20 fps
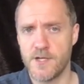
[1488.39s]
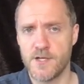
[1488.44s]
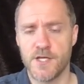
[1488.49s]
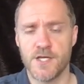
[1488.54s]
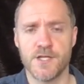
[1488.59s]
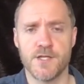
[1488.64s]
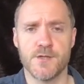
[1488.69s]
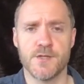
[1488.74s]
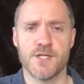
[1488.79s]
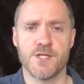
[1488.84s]
You
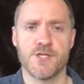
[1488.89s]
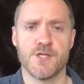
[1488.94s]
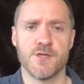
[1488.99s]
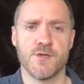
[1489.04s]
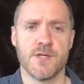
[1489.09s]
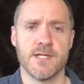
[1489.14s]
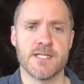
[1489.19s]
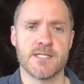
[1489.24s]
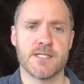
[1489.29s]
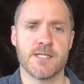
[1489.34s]
can do this
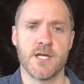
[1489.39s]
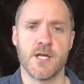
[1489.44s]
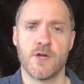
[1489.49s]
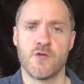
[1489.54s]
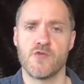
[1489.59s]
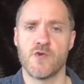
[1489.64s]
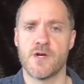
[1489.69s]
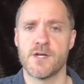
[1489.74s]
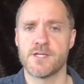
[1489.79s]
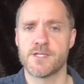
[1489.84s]
shortlist
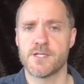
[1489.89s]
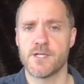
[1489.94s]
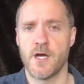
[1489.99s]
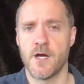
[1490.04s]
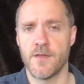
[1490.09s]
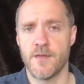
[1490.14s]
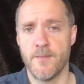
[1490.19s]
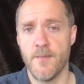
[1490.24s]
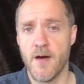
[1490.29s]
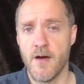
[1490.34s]
across
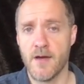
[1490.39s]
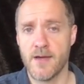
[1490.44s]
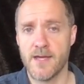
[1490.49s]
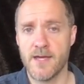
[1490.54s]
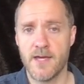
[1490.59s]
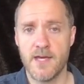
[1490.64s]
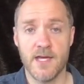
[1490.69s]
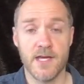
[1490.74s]
On the Market.